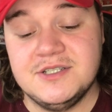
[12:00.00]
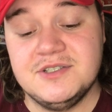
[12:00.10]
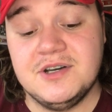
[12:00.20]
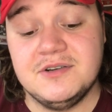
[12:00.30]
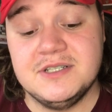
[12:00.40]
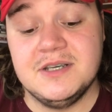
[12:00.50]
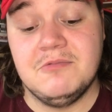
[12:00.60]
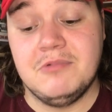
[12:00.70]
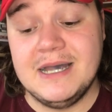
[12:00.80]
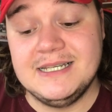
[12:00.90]
to Toxic
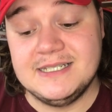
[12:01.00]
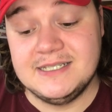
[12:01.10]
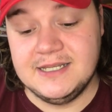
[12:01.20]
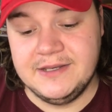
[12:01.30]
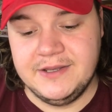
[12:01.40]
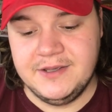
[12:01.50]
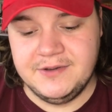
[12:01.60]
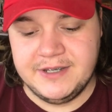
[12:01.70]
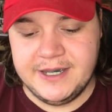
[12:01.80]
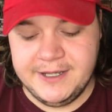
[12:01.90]
Waste in the
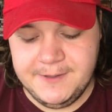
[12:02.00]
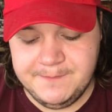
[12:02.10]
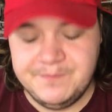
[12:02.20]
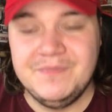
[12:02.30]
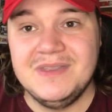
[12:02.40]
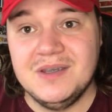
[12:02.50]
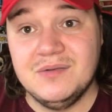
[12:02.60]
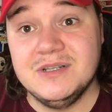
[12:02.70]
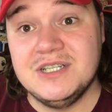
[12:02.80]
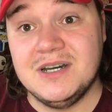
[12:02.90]
UK,
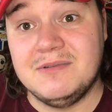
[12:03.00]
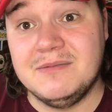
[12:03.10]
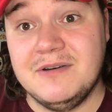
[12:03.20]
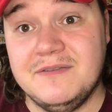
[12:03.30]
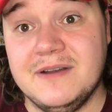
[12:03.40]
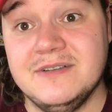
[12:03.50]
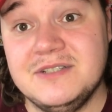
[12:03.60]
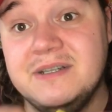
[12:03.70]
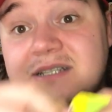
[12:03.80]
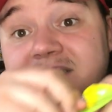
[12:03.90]
which are one of my favourite
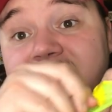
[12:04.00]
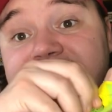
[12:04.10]
sweets.